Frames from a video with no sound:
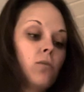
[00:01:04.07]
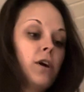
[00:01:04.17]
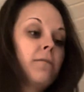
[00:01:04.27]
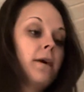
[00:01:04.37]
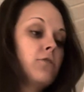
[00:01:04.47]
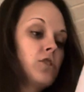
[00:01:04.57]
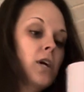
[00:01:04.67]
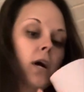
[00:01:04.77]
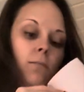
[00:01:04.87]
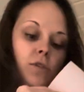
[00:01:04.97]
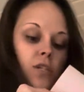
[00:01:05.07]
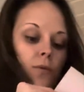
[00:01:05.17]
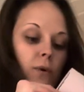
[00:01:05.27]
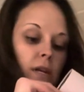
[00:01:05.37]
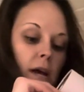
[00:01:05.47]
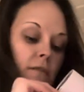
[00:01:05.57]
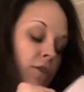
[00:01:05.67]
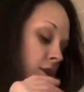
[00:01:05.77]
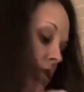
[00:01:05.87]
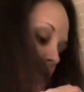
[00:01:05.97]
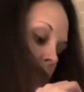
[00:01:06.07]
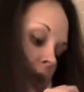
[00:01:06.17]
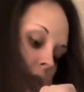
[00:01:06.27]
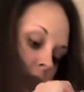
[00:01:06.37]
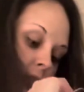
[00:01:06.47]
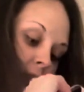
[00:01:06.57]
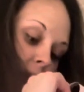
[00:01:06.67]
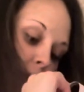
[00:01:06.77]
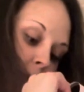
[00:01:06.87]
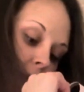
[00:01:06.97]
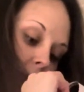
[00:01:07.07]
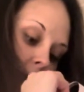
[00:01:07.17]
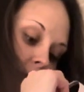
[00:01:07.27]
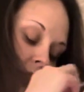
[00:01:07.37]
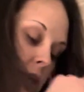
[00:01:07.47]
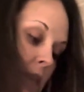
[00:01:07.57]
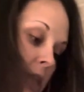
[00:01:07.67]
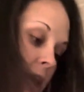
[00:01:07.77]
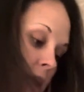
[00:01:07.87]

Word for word: the way around your cup so whenever you are done taping it you can